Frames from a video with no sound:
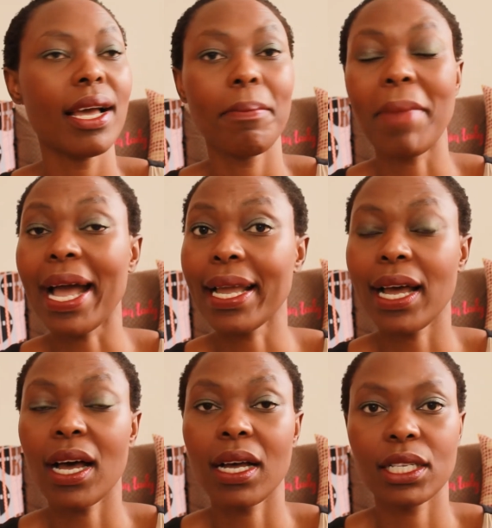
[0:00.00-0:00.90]
my
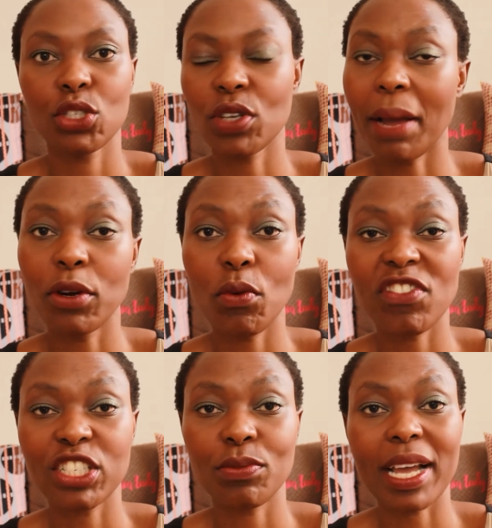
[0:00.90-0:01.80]
uh, to come on
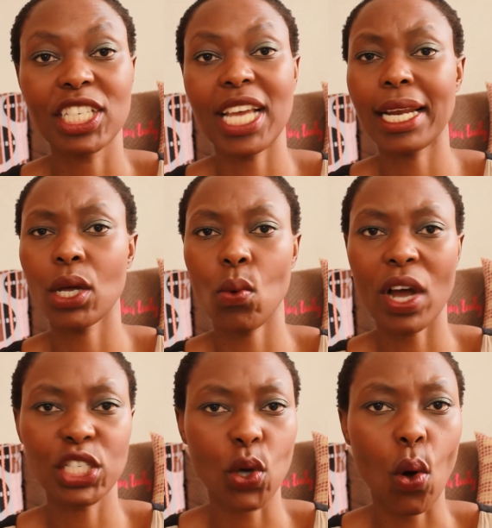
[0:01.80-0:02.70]
over to my channel
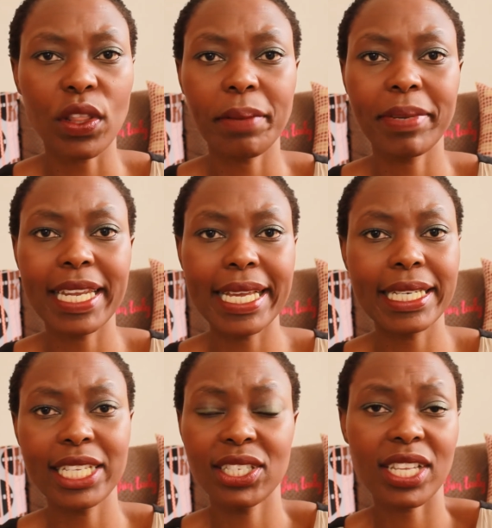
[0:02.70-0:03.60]
watch all the
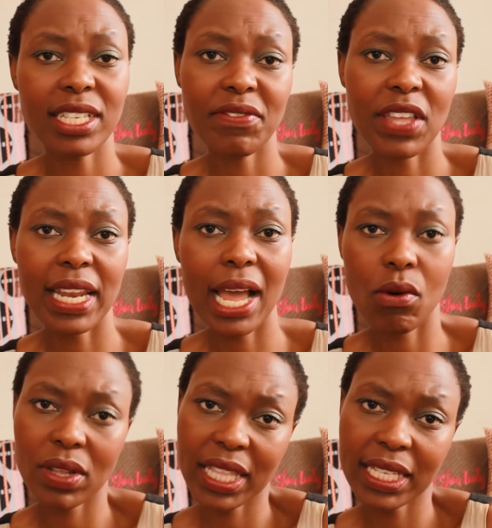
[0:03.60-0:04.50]
playlists and if they like
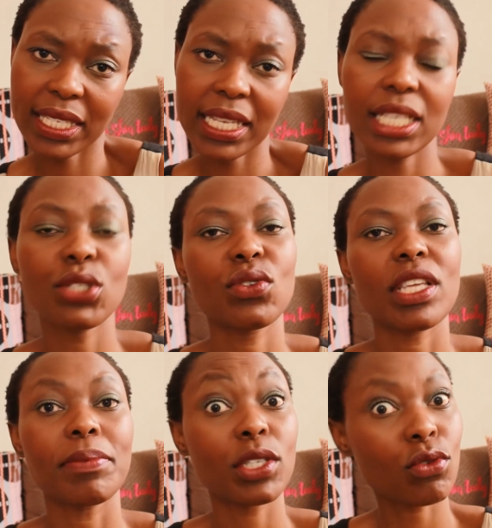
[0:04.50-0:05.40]
what they see to
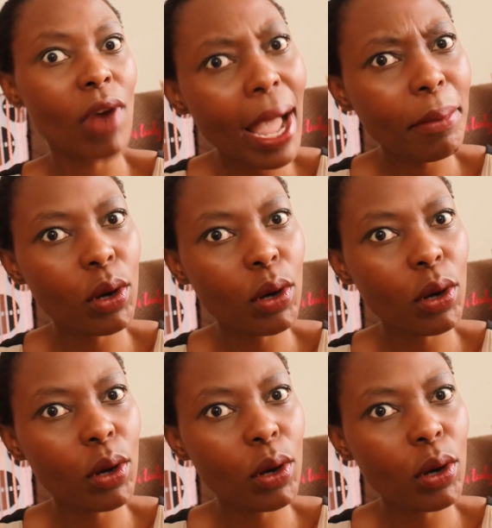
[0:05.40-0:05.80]
subscribe